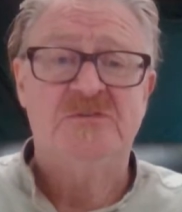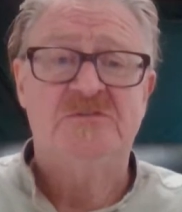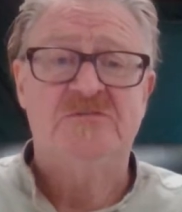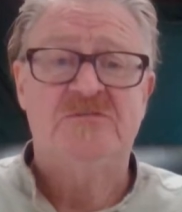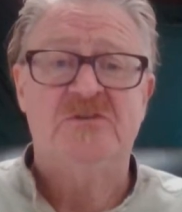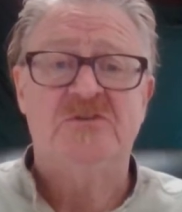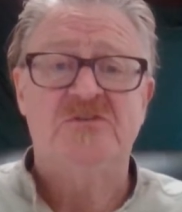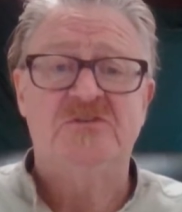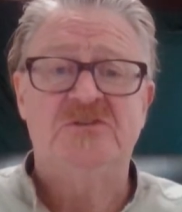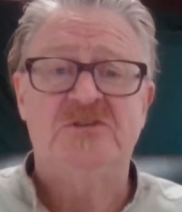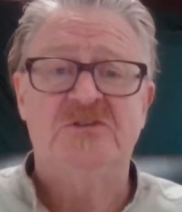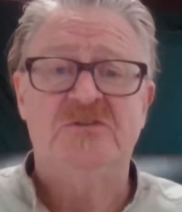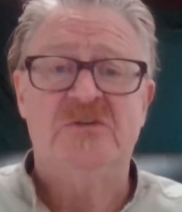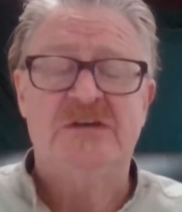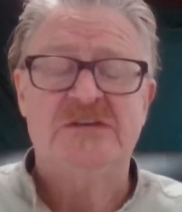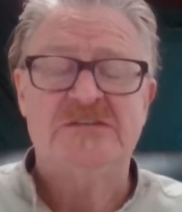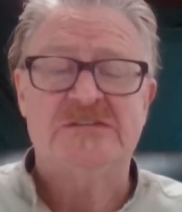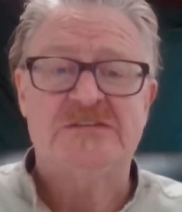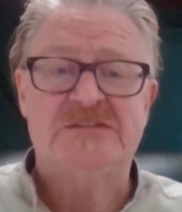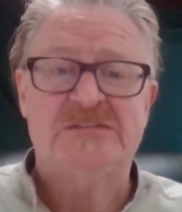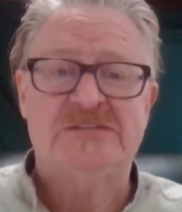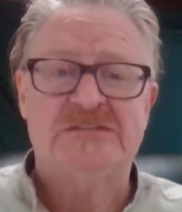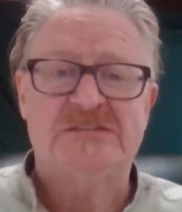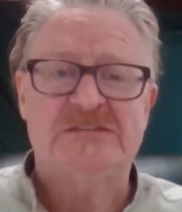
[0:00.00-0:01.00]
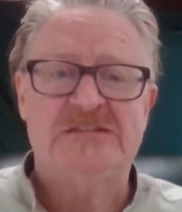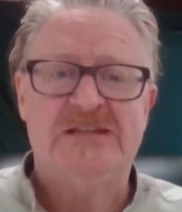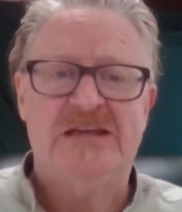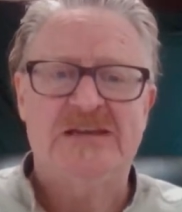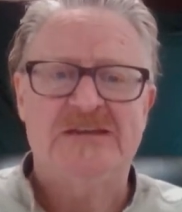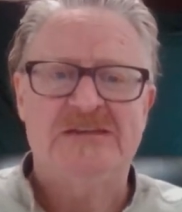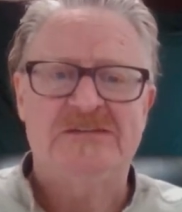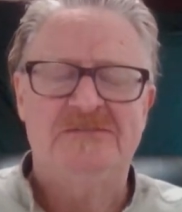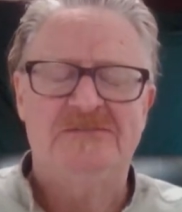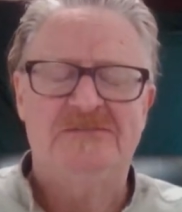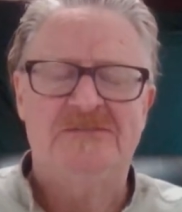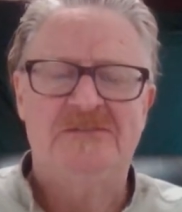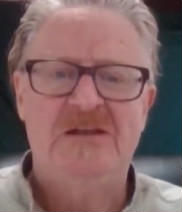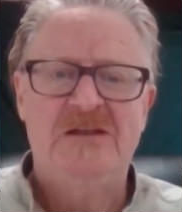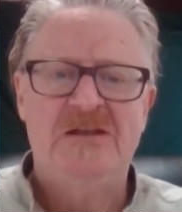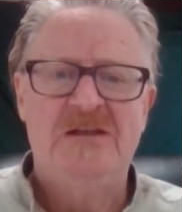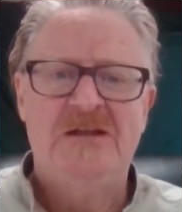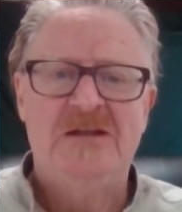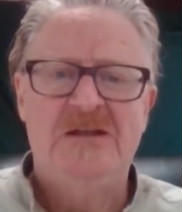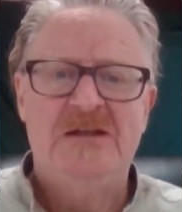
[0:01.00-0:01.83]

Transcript: is referred to as a slave.